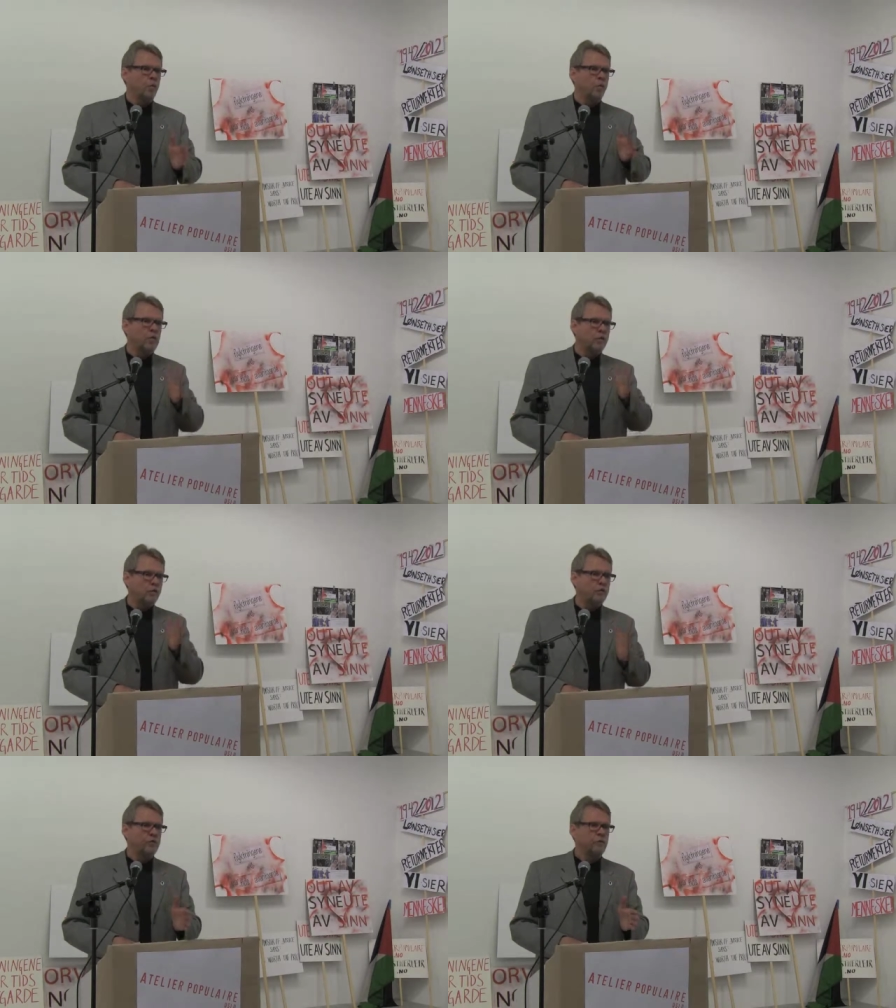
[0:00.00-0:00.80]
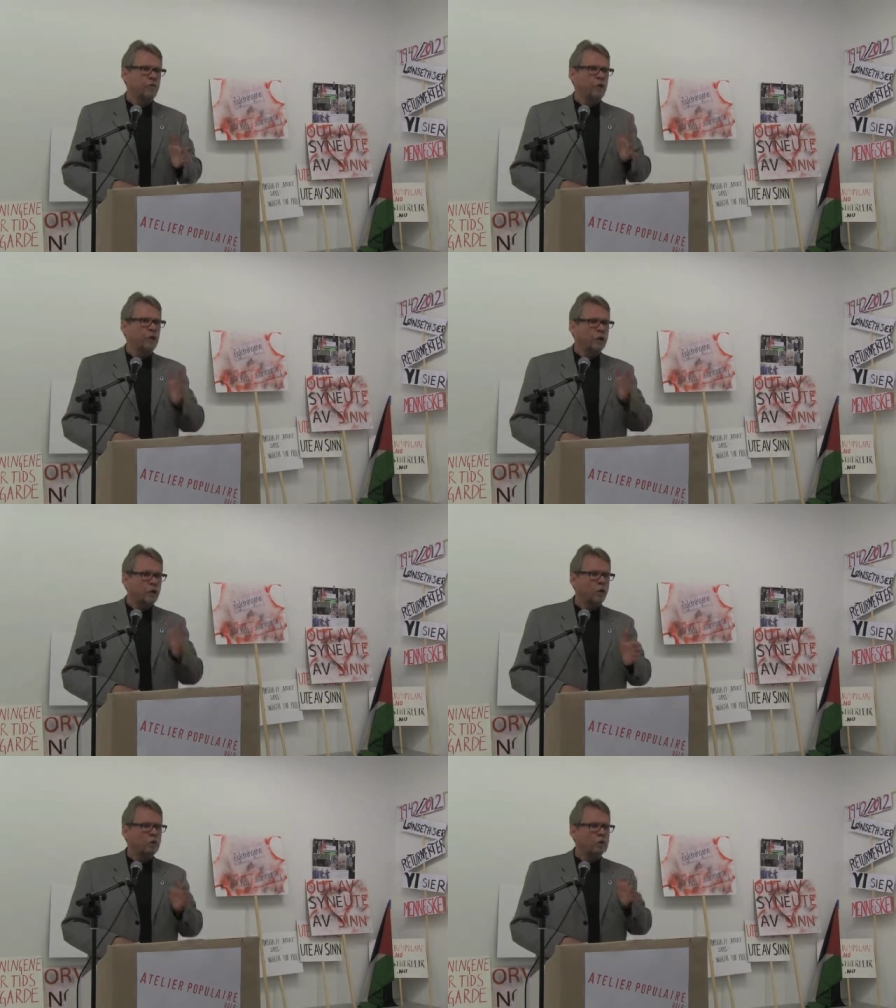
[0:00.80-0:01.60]
we also
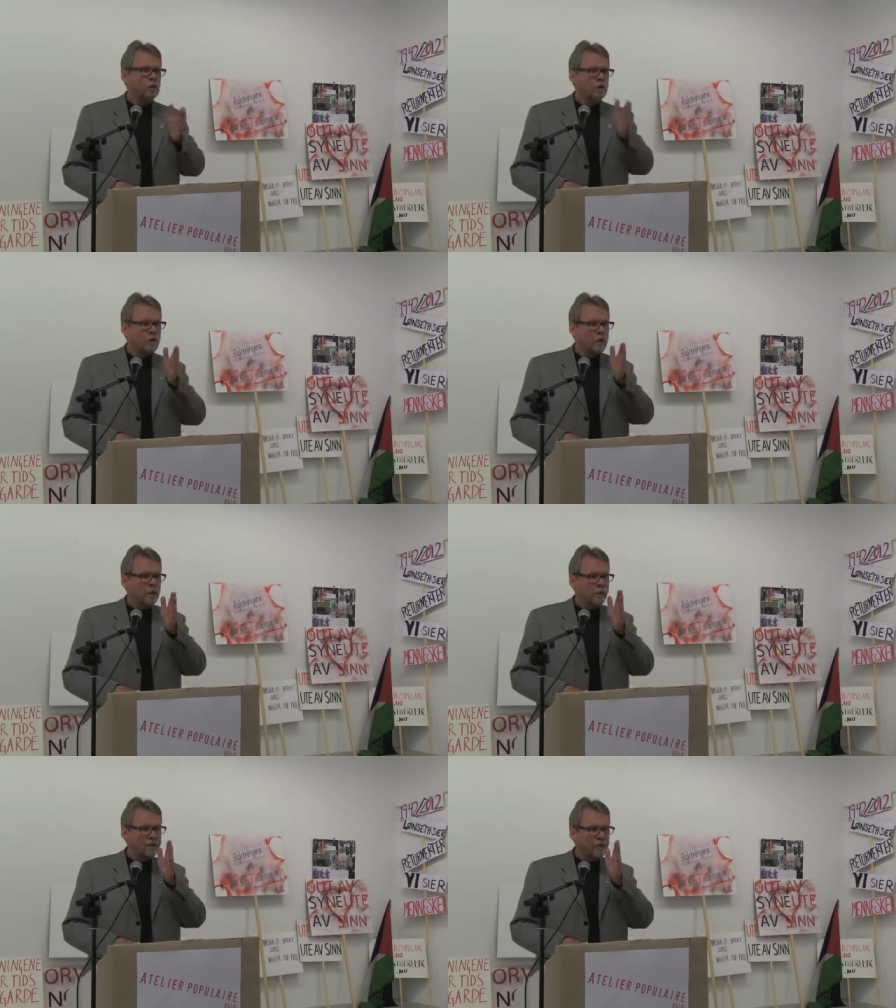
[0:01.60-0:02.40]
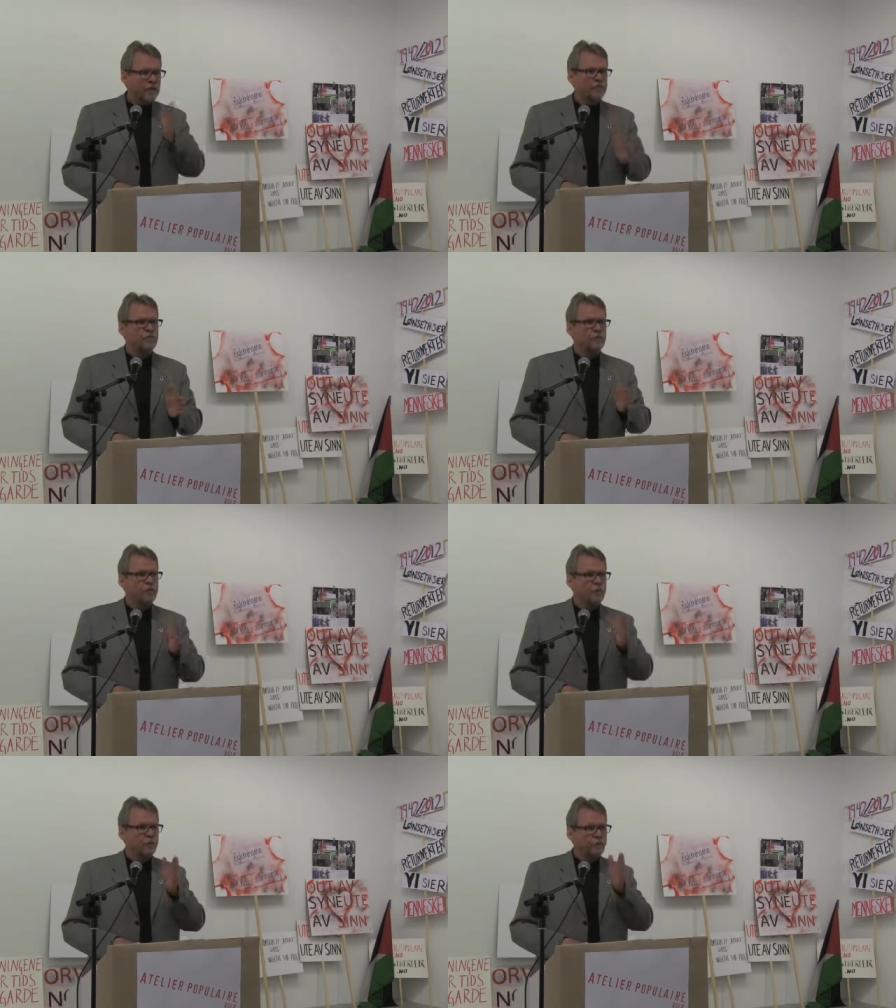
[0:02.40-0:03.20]
close the
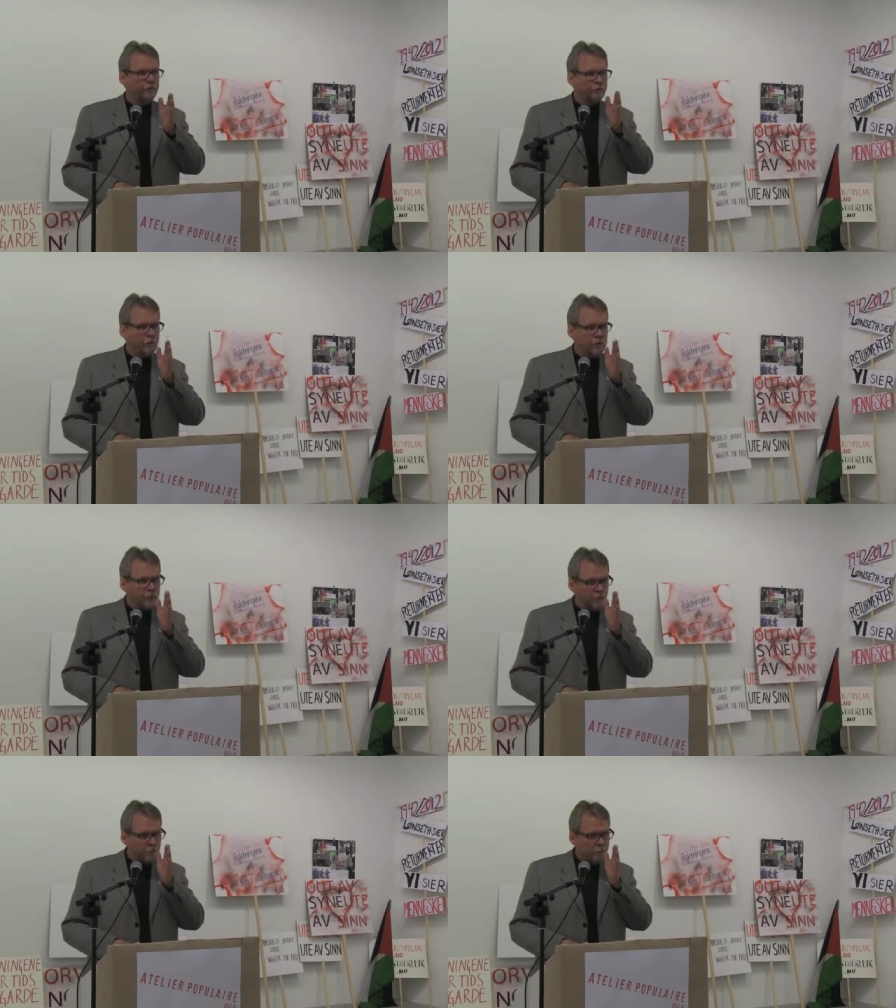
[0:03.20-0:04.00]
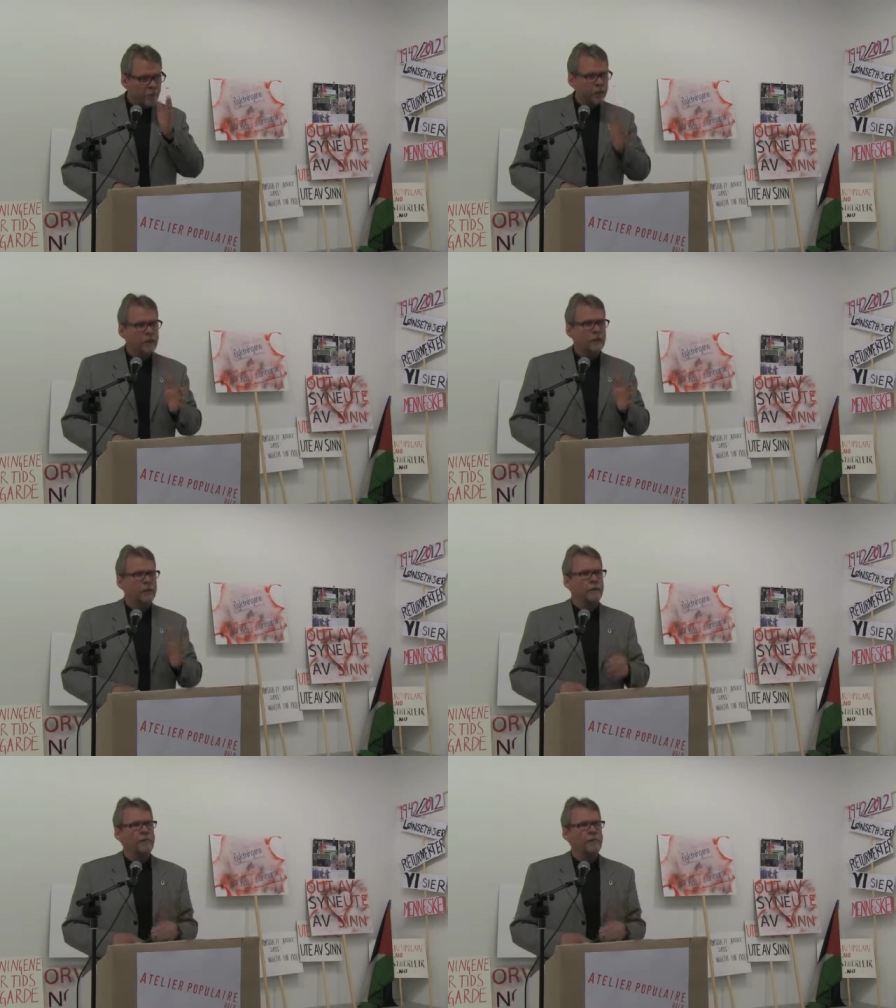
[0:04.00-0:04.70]
transfer of money,